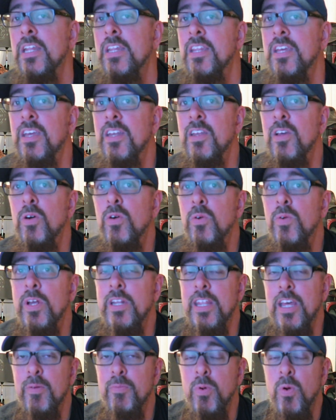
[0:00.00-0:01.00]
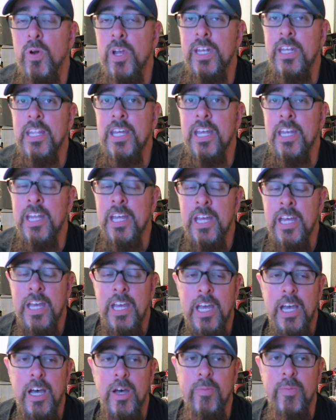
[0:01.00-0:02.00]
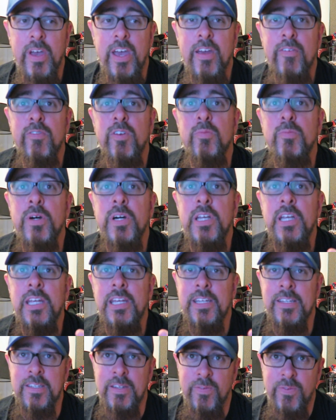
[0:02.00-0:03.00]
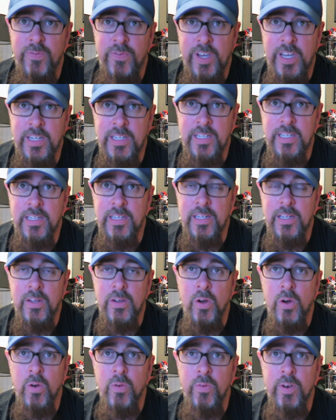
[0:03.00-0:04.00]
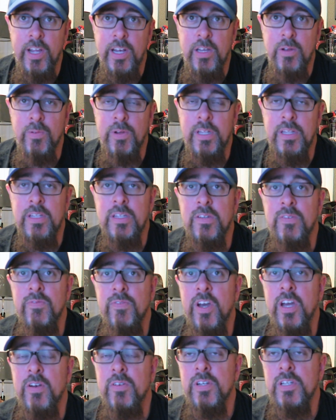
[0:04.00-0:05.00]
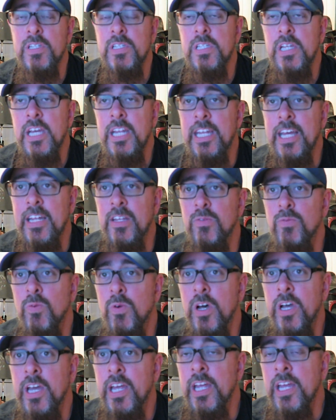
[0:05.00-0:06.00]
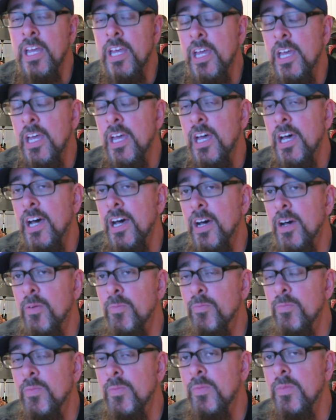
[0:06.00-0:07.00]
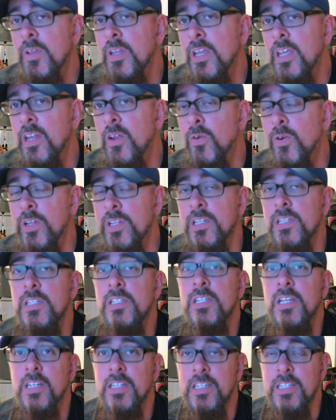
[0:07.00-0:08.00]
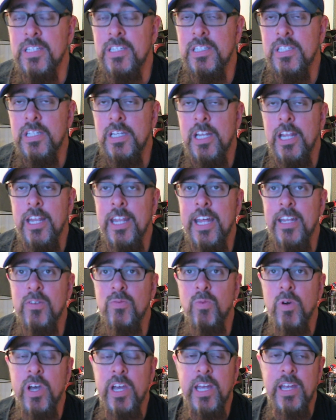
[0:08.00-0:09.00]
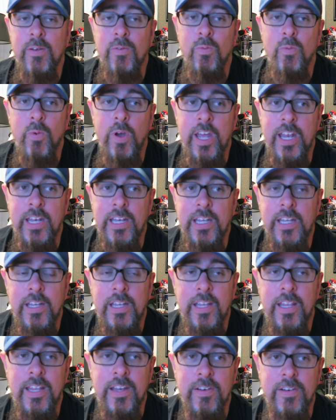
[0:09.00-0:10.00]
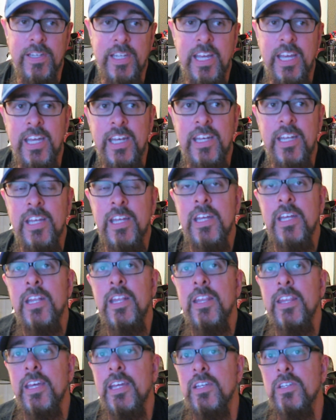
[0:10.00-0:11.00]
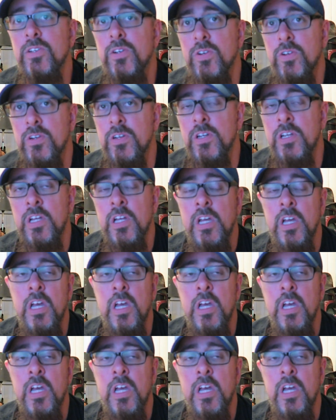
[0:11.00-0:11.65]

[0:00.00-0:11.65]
they know at that point that everybody is infected already with this virus. And that's why, or this sickness. And that's why when they're dead, they turn.